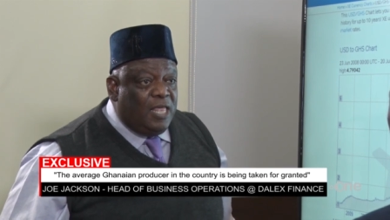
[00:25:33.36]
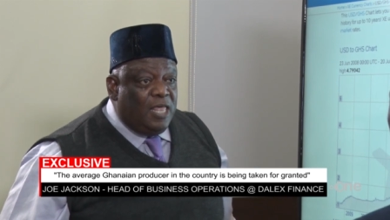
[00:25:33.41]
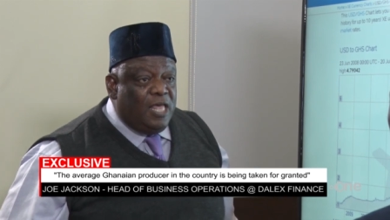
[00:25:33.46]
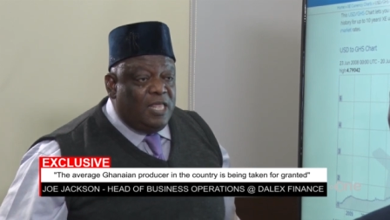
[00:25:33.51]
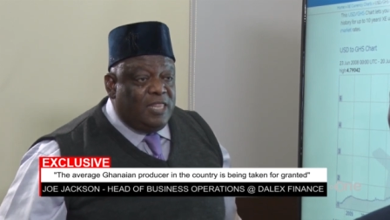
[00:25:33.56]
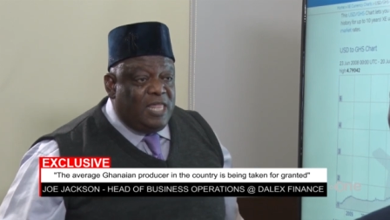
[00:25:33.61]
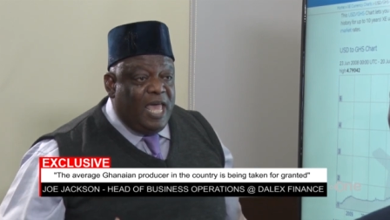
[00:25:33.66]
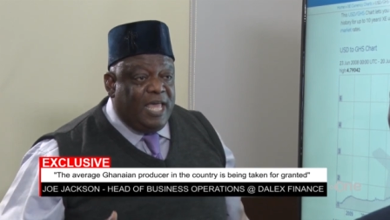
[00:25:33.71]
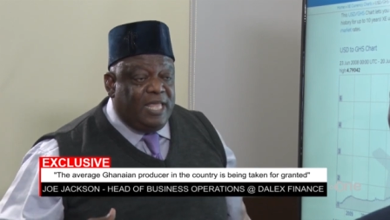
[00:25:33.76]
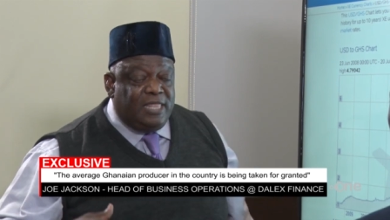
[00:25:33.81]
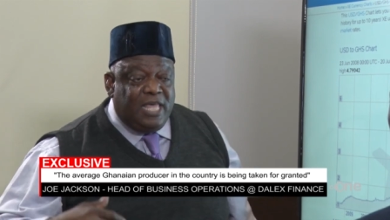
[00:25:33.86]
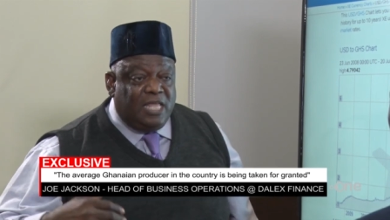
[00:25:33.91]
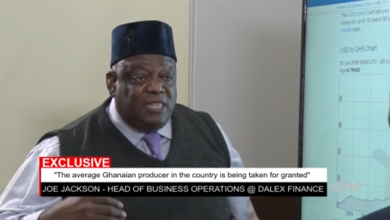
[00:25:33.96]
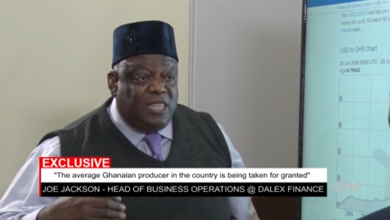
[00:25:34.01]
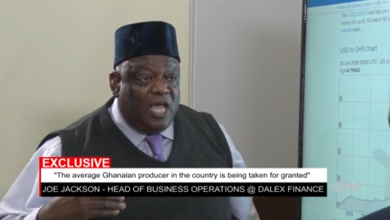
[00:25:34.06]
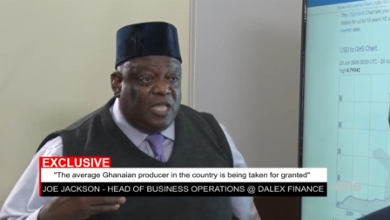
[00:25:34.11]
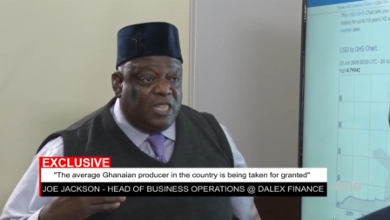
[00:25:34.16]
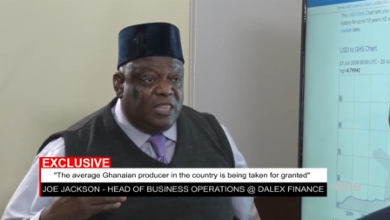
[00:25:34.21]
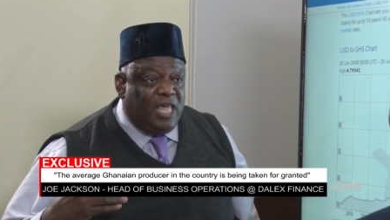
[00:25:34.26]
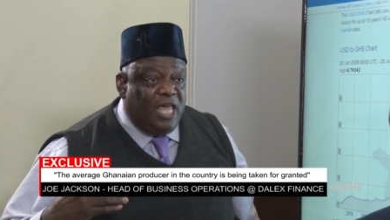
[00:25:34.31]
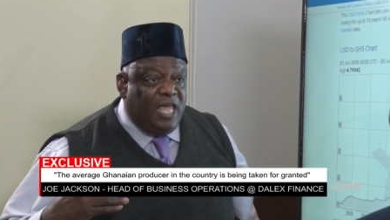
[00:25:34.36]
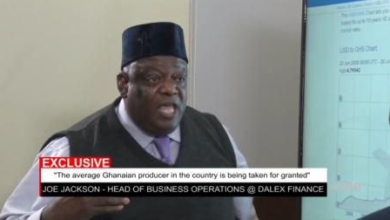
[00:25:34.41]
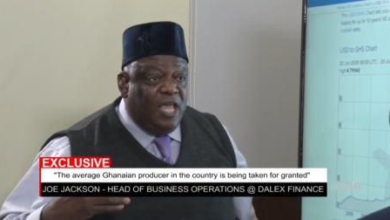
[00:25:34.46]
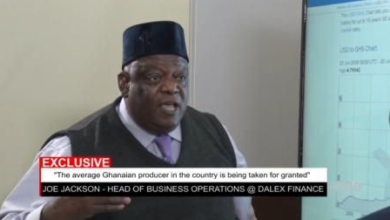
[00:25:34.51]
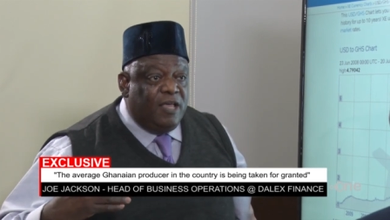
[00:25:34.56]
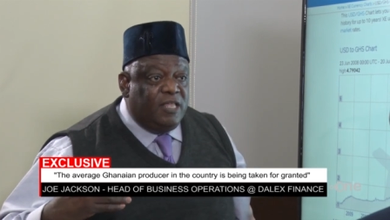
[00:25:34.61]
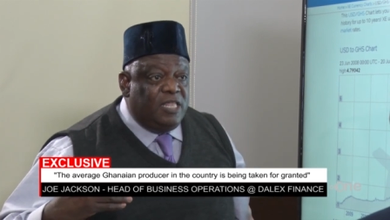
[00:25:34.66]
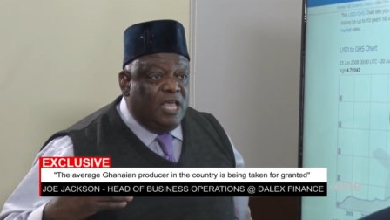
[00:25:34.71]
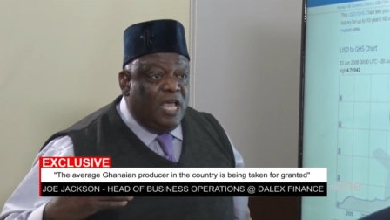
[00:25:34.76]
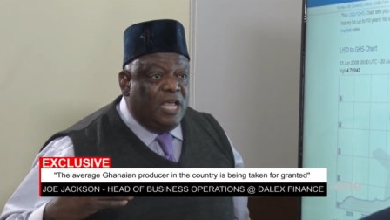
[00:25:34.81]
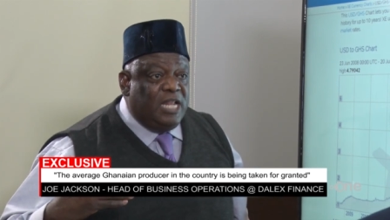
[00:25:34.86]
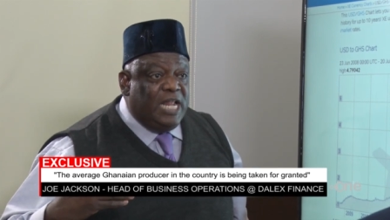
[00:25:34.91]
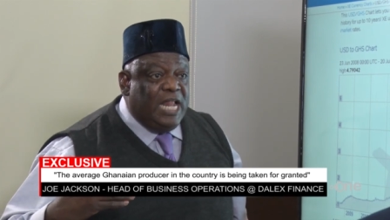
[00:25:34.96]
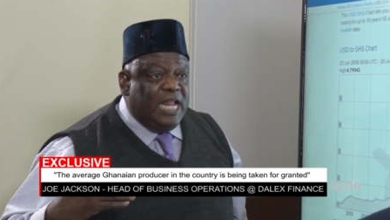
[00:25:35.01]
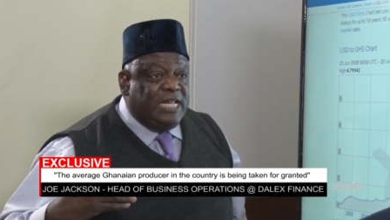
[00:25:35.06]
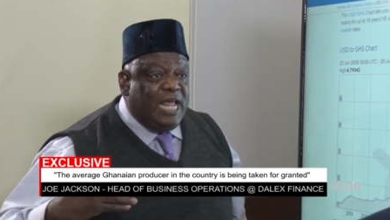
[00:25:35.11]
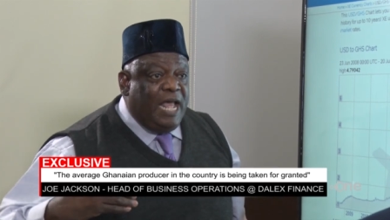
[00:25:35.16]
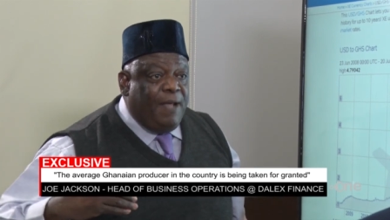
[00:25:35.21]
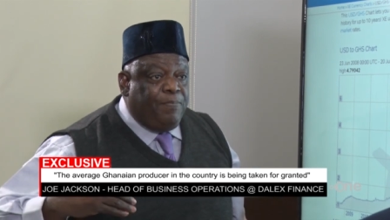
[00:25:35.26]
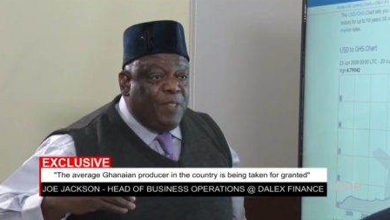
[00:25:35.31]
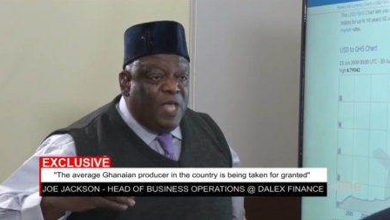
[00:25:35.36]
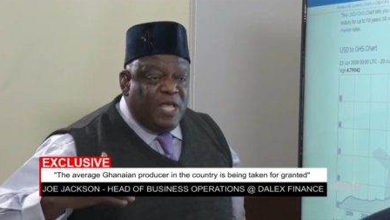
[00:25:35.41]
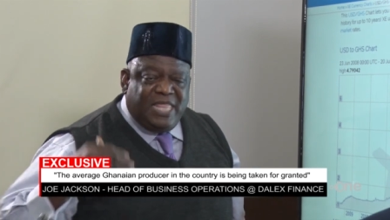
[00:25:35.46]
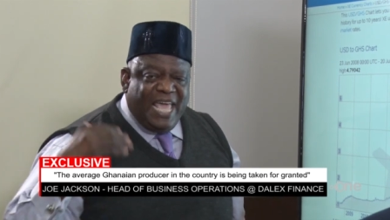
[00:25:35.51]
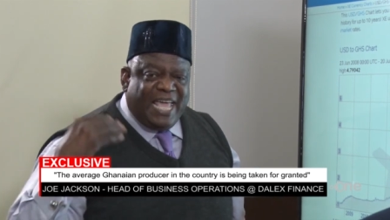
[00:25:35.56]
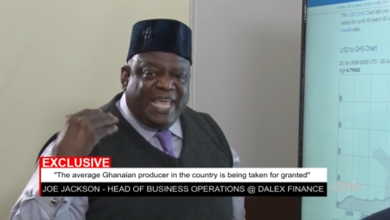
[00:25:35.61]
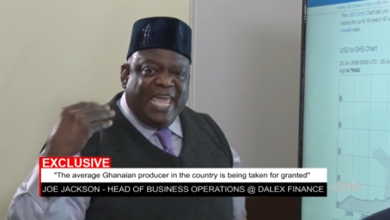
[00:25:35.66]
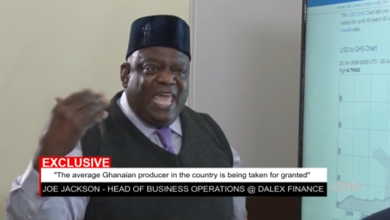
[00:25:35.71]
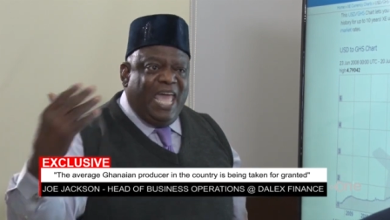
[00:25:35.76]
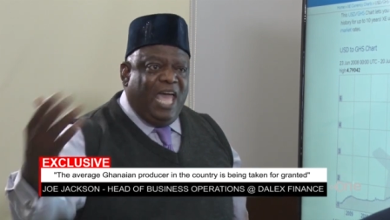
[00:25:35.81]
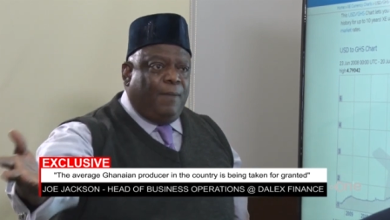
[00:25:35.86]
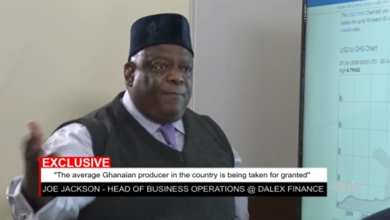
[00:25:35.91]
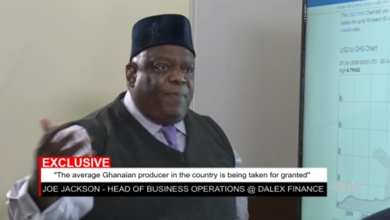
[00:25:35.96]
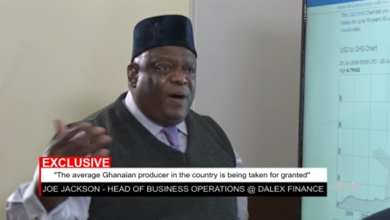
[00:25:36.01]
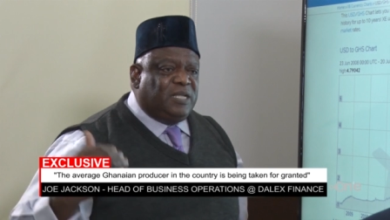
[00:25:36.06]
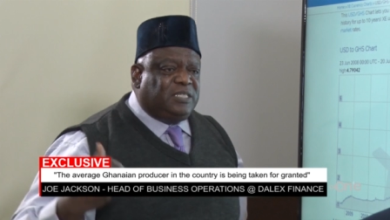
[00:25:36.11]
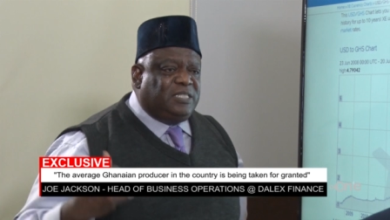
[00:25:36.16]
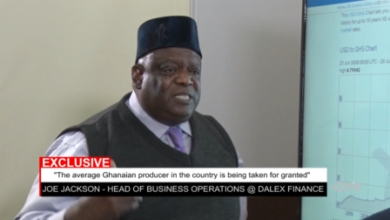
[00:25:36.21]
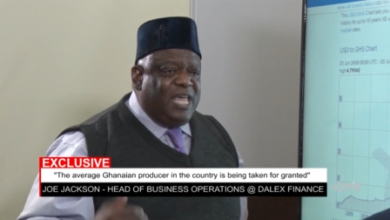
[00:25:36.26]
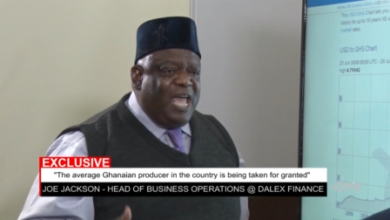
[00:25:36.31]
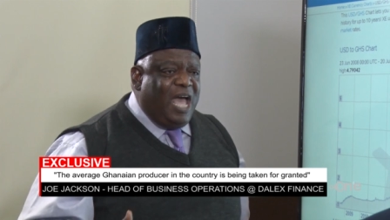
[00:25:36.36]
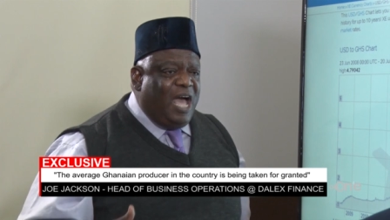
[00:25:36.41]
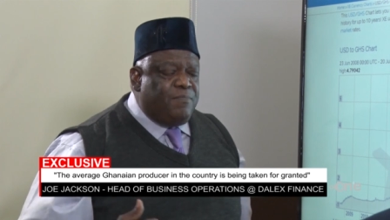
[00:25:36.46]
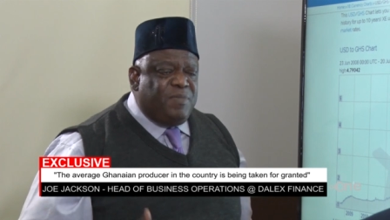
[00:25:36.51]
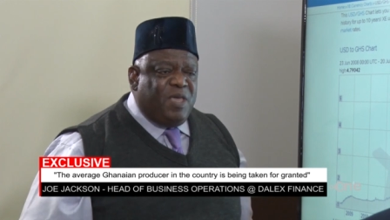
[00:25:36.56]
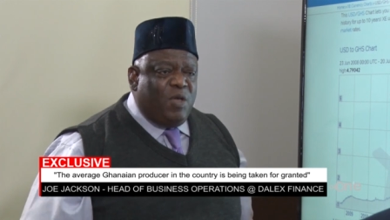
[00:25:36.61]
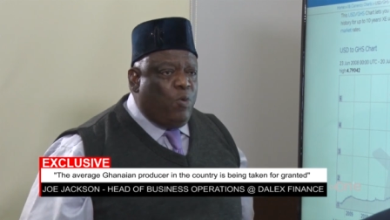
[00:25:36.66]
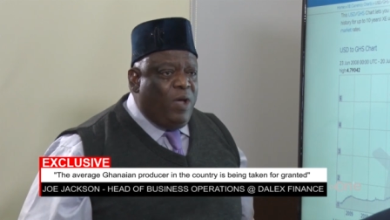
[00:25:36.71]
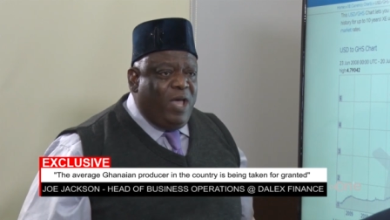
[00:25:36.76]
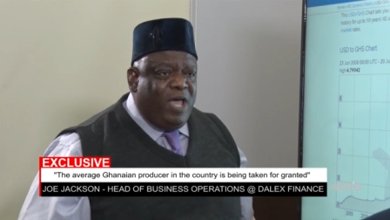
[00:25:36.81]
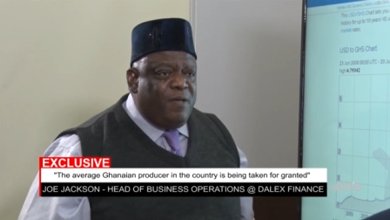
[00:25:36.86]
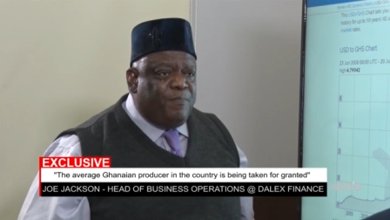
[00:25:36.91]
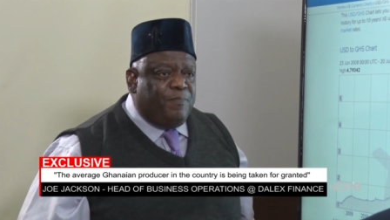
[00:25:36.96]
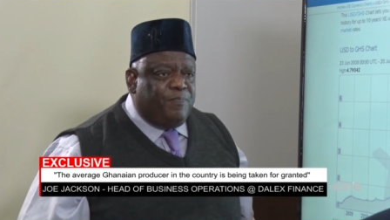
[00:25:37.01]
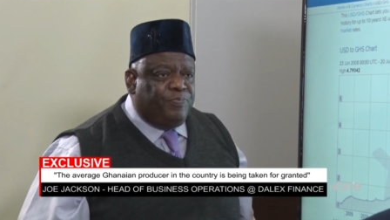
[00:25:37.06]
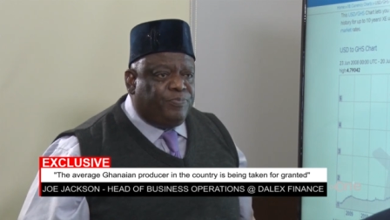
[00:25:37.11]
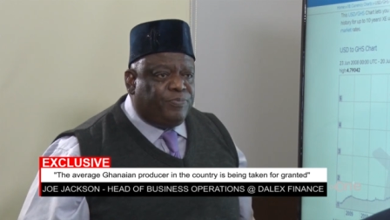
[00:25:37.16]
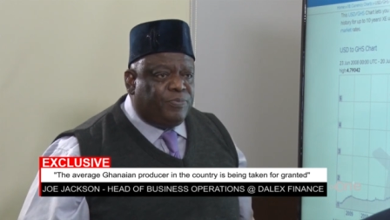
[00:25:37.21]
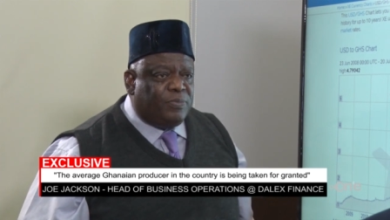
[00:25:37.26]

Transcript: They care about the army well.